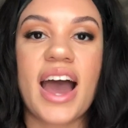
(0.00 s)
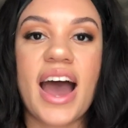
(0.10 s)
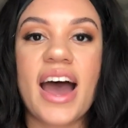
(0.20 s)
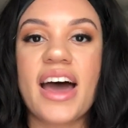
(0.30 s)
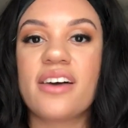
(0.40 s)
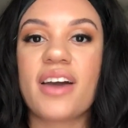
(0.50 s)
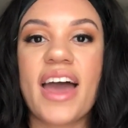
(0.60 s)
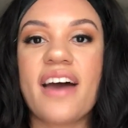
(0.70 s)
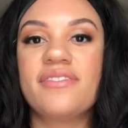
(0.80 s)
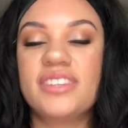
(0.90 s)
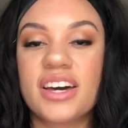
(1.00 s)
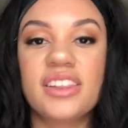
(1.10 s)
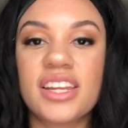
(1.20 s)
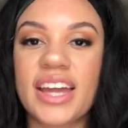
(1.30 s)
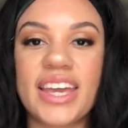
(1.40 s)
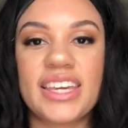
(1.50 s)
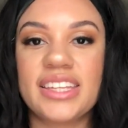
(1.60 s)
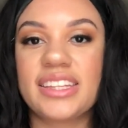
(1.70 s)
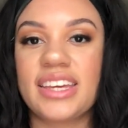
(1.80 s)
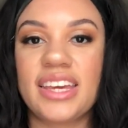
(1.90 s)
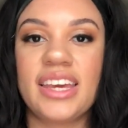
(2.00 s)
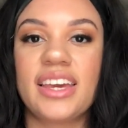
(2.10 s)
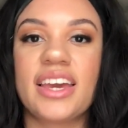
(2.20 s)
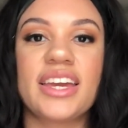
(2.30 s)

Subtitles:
I have done the Nike thing,